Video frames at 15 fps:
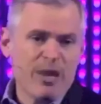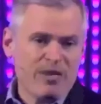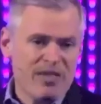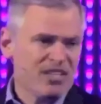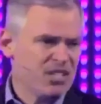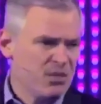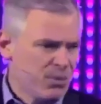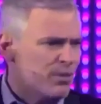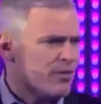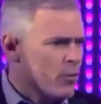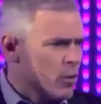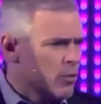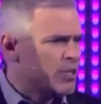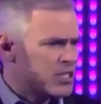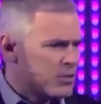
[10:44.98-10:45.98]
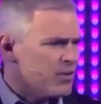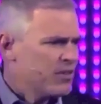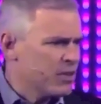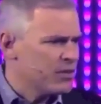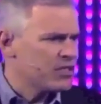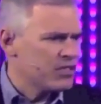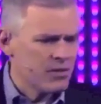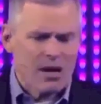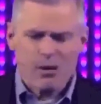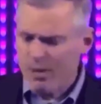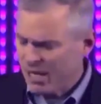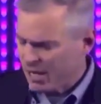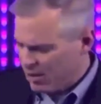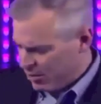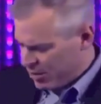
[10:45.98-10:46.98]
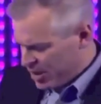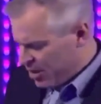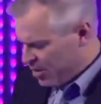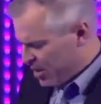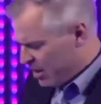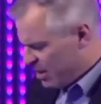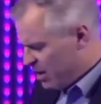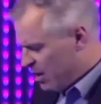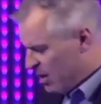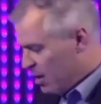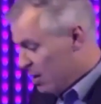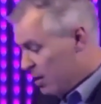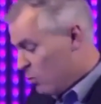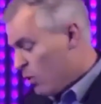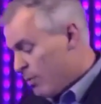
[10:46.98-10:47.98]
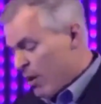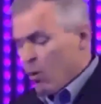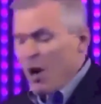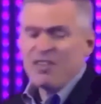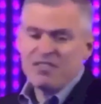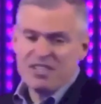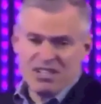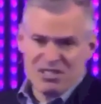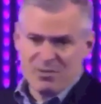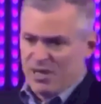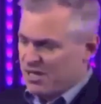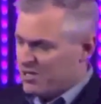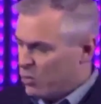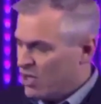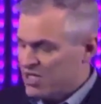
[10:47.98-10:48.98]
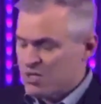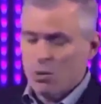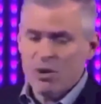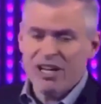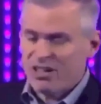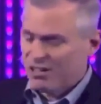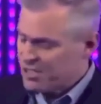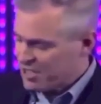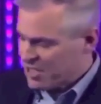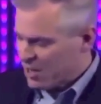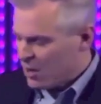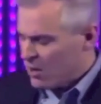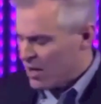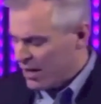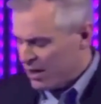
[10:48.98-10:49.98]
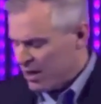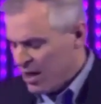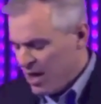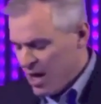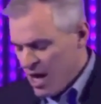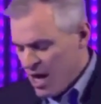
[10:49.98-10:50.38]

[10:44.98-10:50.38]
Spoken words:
about this in performance reviews throughout my career. And, well, my wife tells me this once a week or so. And